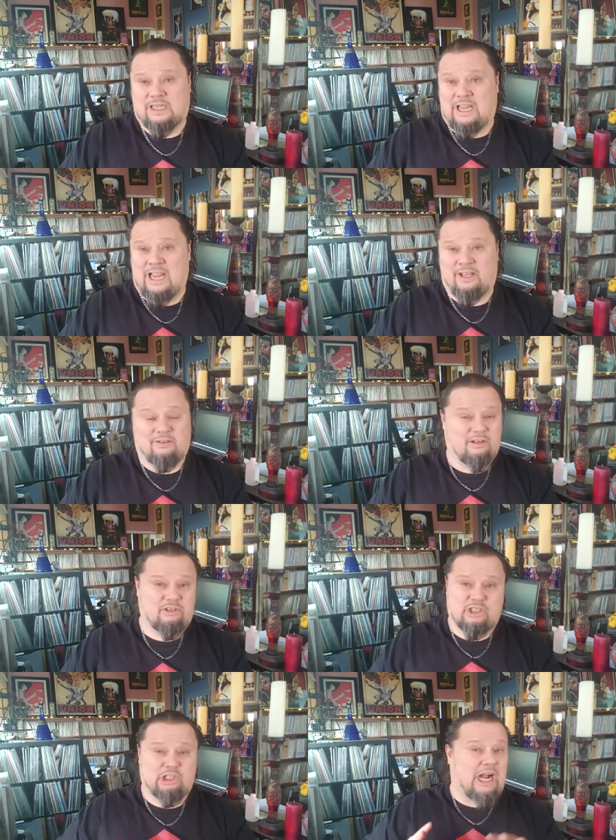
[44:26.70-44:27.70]
And
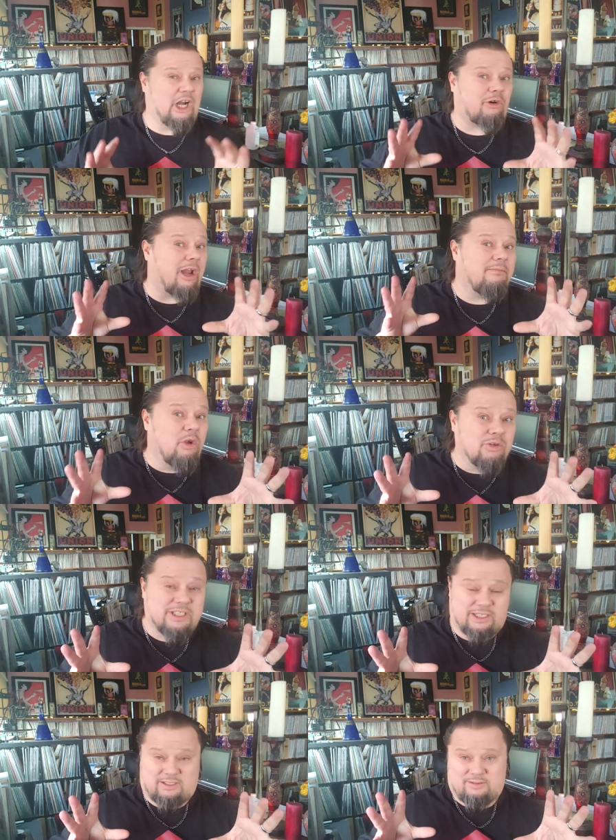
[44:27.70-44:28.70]
there's a lot of great music